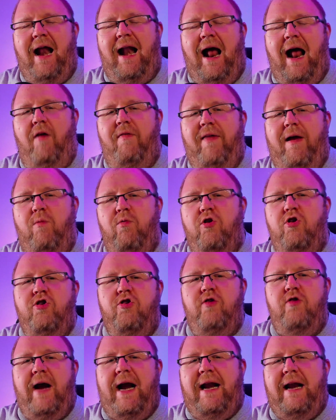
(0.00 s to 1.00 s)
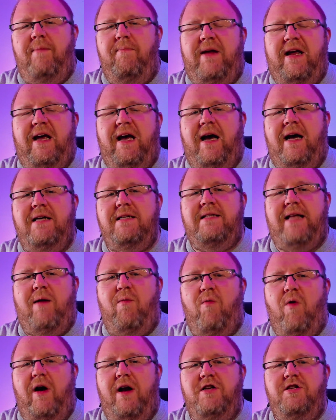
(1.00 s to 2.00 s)
and how they were created because
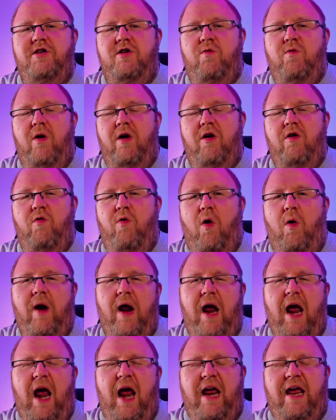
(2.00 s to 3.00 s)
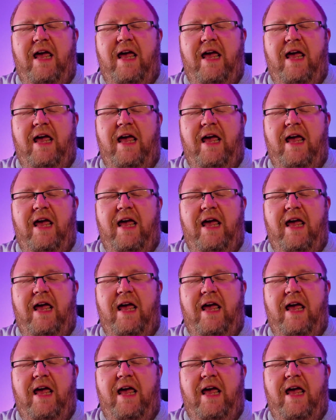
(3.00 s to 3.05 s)
they wanted to quote unquote